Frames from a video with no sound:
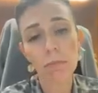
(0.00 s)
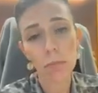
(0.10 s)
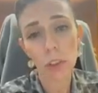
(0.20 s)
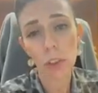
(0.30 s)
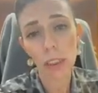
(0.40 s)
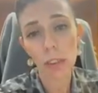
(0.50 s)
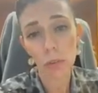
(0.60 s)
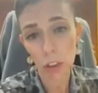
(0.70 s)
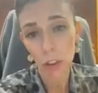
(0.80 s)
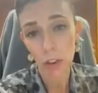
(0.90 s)
you can
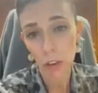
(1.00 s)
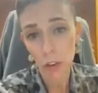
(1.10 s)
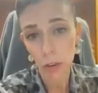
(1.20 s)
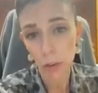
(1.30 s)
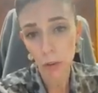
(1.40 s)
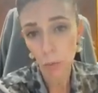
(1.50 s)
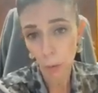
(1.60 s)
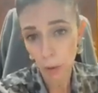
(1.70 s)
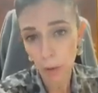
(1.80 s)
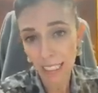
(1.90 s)
return to
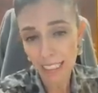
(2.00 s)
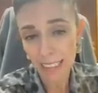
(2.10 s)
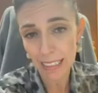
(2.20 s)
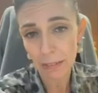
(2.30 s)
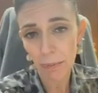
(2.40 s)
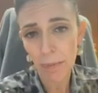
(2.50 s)
workplaces.